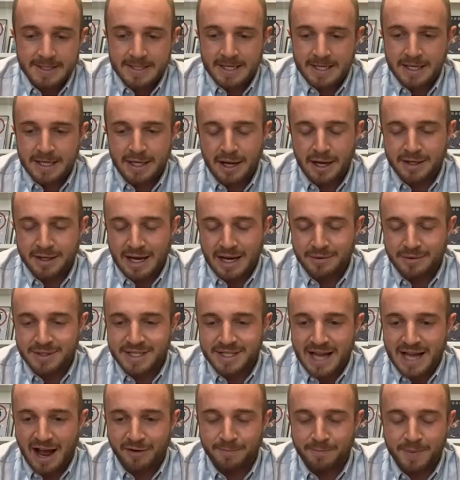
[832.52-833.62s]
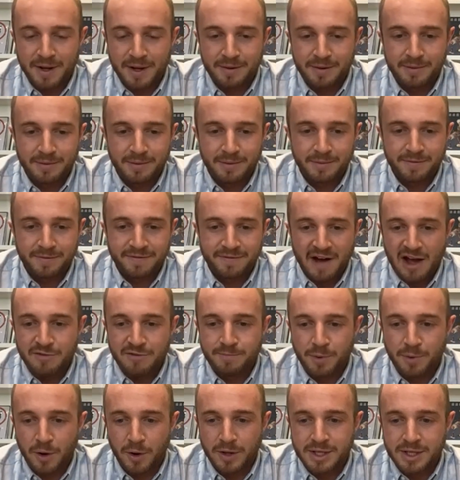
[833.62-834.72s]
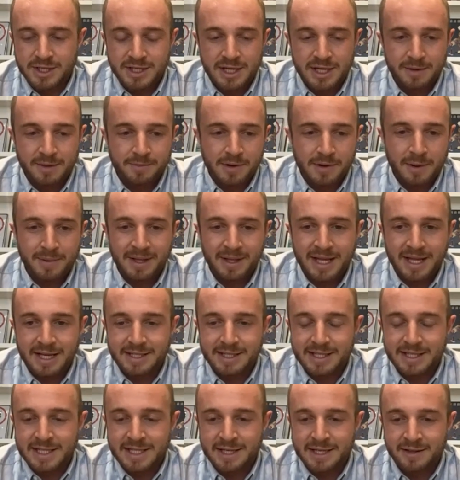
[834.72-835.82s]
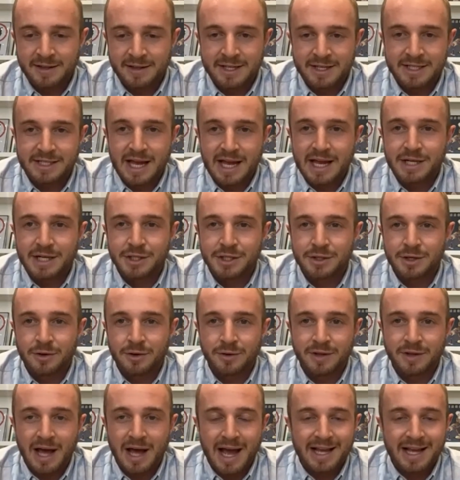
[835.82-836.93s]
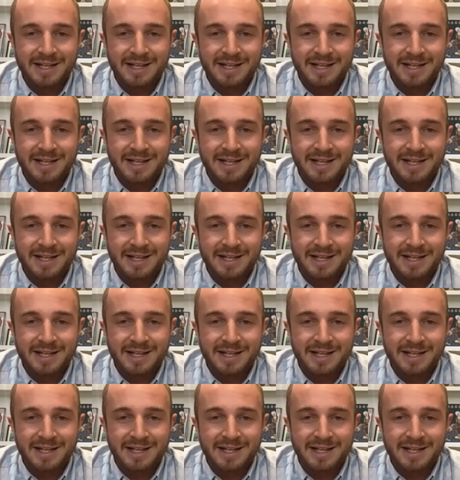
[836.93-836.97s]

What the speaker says: you know, it sounds daft, but 5 points in a Premier League season at this stage and all that,